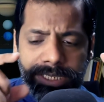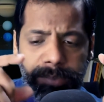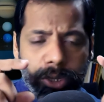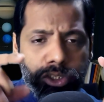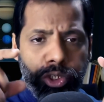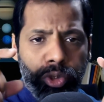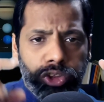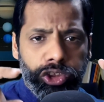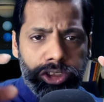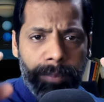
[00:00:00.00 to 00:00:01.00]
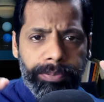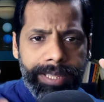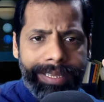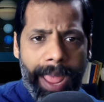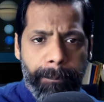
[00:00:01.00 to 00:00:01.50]
because you shipped the
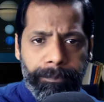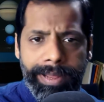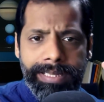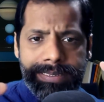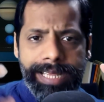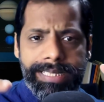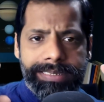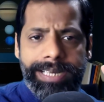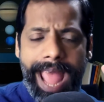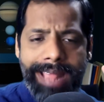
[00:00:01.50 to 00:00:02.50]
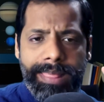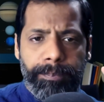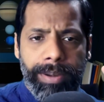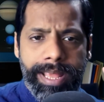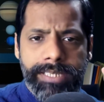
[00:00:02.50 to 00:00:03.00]
campaign, sales ran the
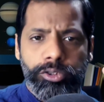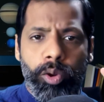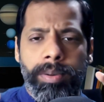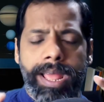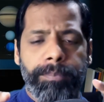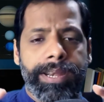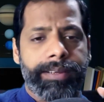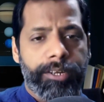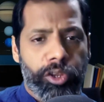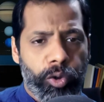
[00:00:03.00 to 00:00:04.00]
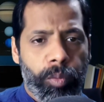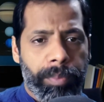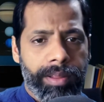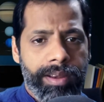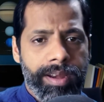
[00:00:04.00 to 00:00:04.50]
plays, nobody updated the loop.
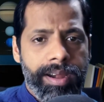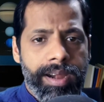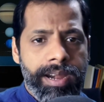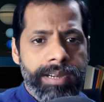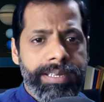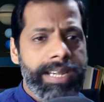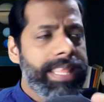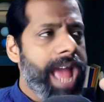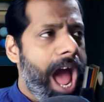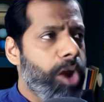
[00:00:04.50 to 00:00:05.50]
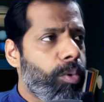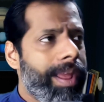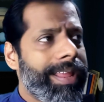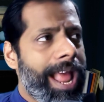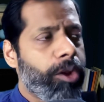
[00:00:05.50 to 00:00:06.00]
Did the ROI
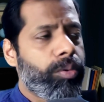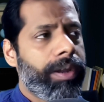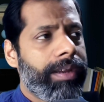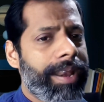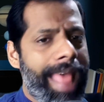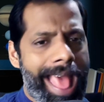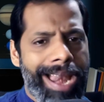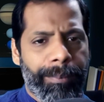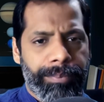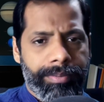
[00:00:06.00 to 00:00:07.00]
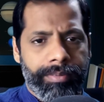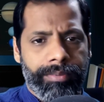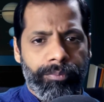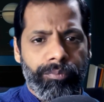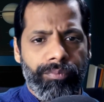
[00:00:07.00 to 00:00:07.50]
calculator help?
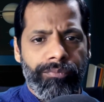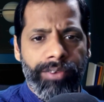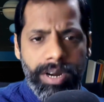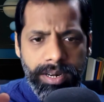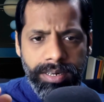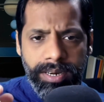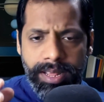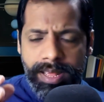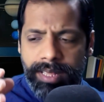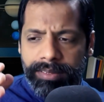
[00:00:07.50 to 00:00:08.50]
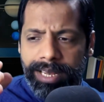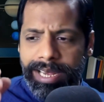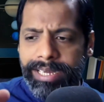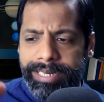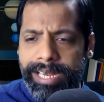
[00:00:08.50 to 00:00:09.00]
Were the
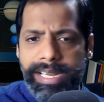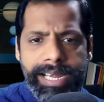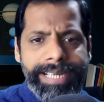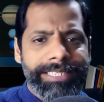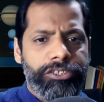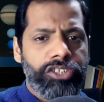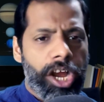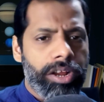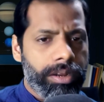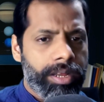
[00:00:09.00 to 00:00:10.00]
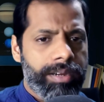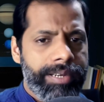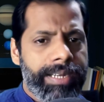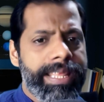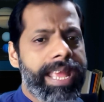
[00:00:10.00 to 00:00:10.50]
LinkedIn leads junk?
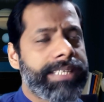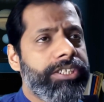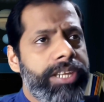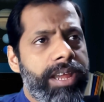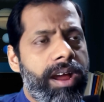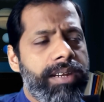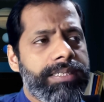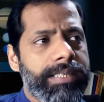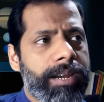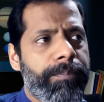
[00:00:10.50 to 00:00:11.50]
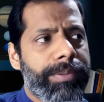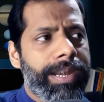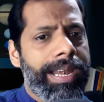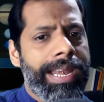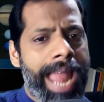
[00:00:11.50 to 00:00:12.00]
Did the SDR script
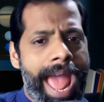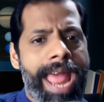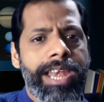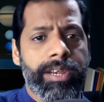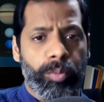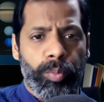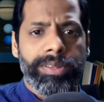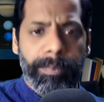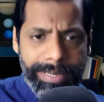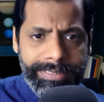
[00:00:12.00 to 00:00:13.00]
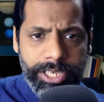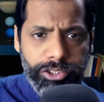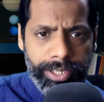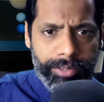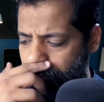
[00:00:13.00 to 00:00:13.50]
land with the
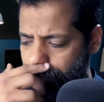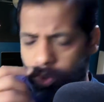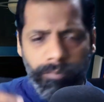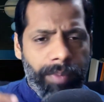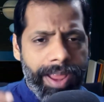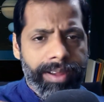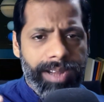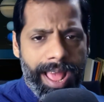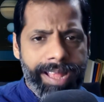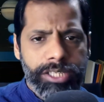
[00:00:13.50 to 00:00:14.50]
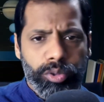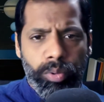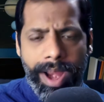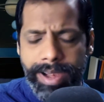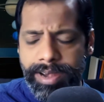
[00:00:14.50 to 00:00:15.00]
messaging? One of my clients who
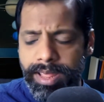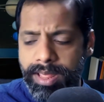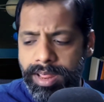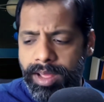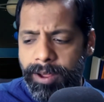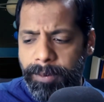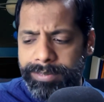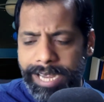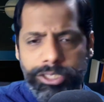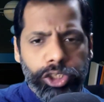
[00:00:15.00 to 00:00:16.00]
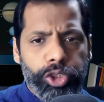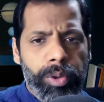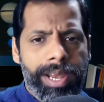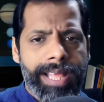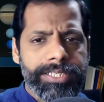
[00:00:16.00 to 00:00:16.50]
had 10 to
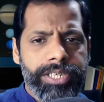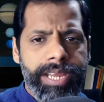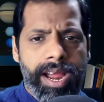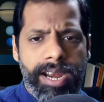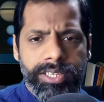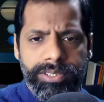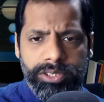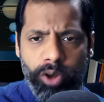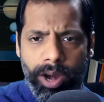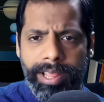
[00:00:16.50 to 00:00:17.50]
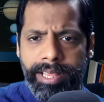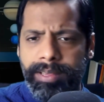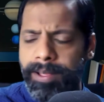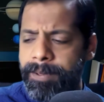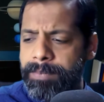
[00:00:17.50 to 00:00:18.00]
12 SDRs calling
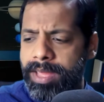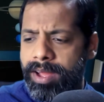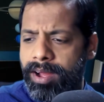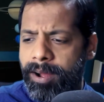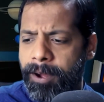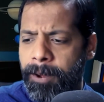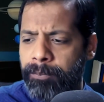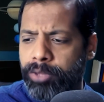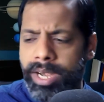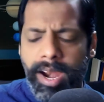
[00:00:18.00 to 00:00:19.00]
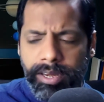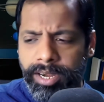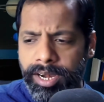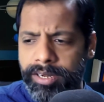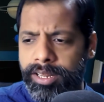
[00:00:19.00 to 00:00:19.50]

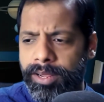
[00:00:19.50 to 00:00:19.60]
300,